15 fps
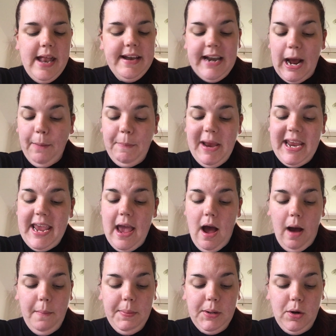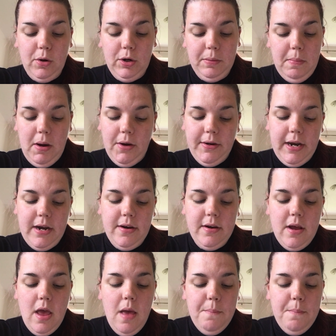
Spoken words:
Now pick it up, God commanded.